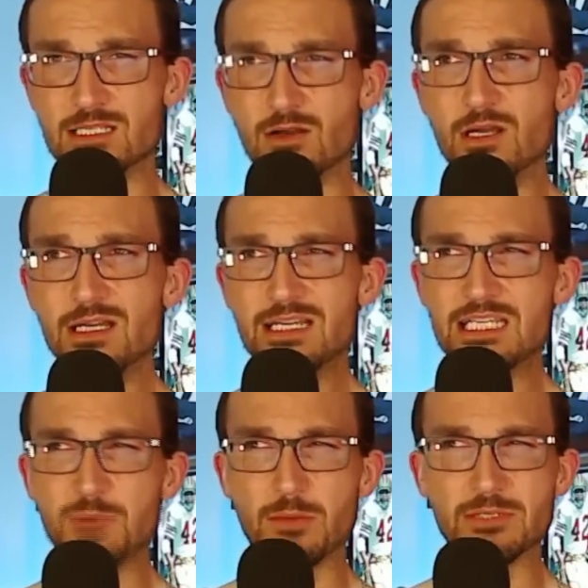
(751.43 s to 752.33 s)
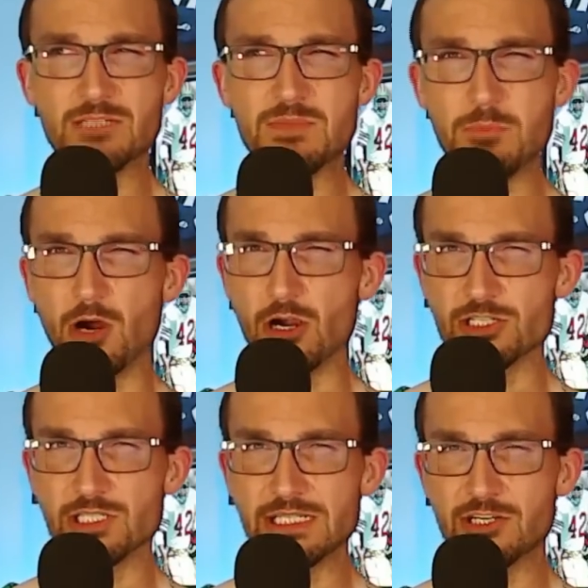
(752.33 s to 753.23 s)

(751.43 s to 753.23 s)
So he's probably going to be partially